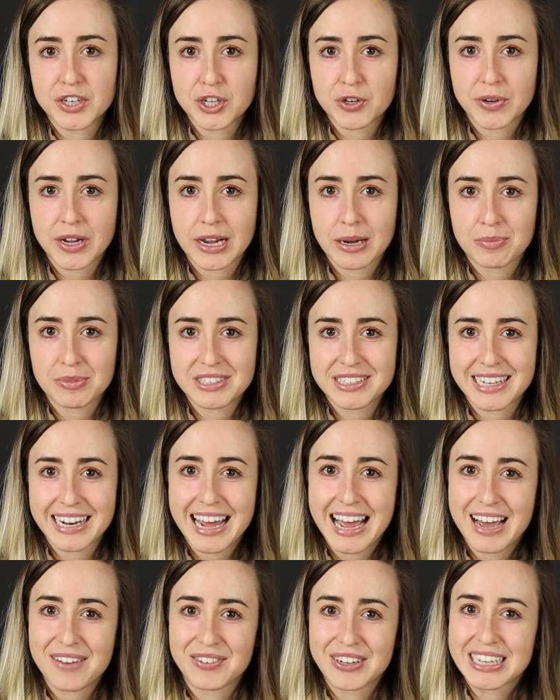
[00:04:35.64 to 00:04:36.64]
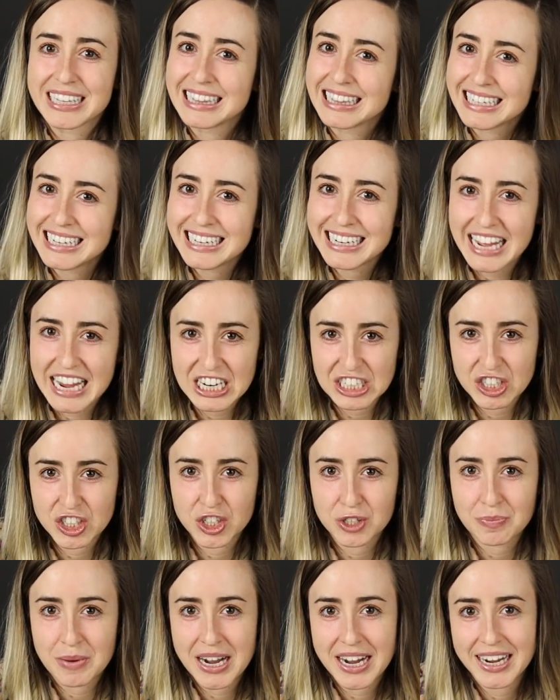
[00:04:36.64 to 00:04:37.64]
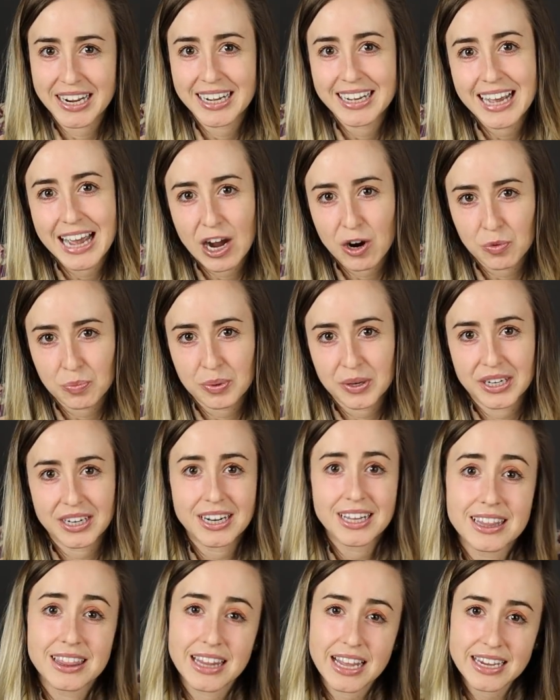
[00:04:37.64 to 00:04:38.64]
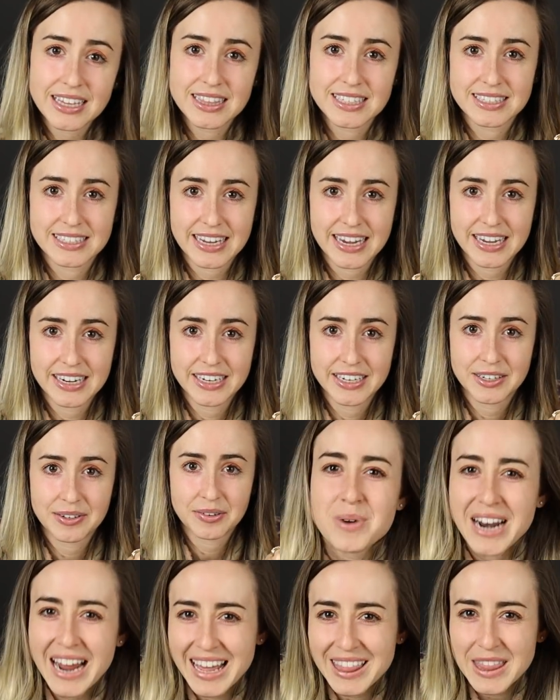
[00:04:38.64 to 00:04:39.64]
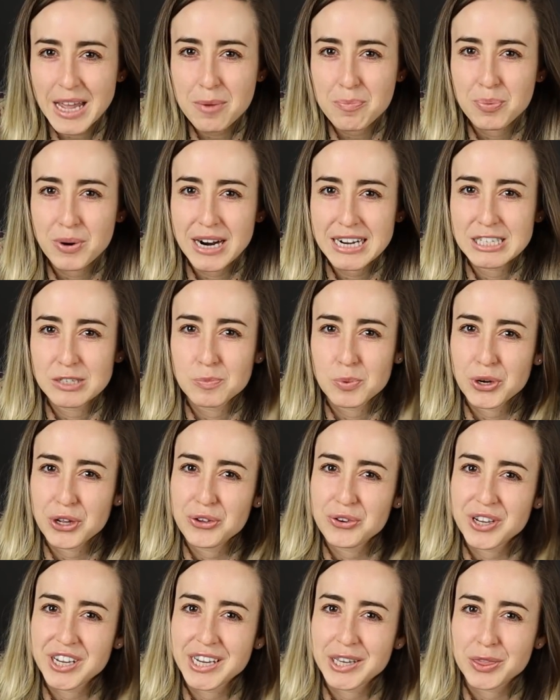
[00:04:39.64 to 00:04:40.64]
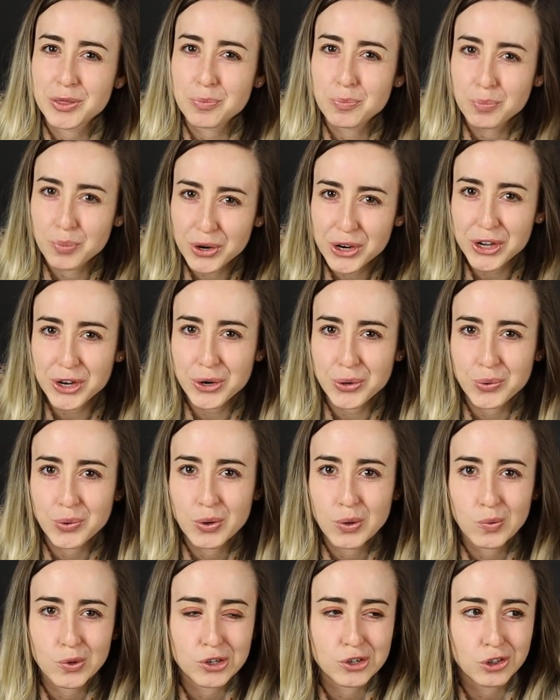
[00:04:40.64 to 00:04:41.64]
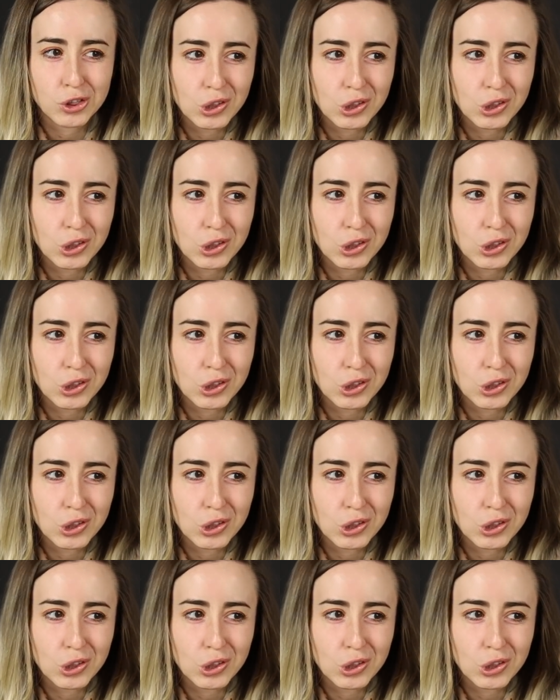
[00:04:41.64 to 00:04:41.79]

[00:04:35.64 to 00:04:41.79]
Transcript: video cameras that have a clean HDMI output, like this Canon. But at that price point, you could get the Brio, which